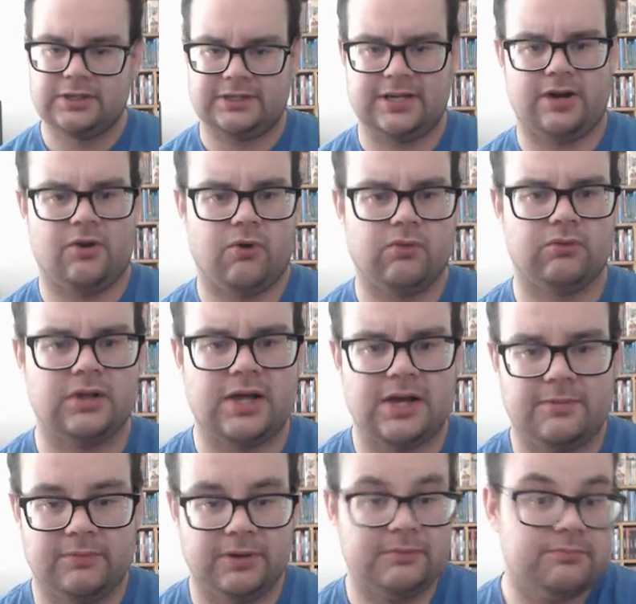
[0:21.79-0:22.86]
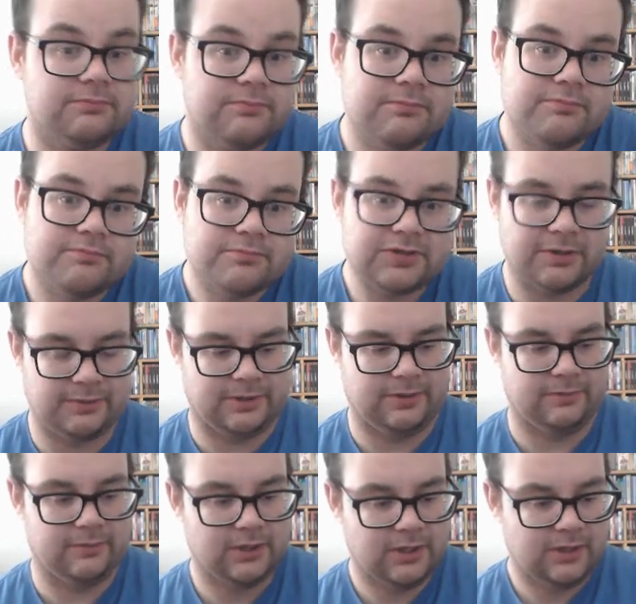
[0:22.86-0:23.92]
Not a whole lot, but some of them.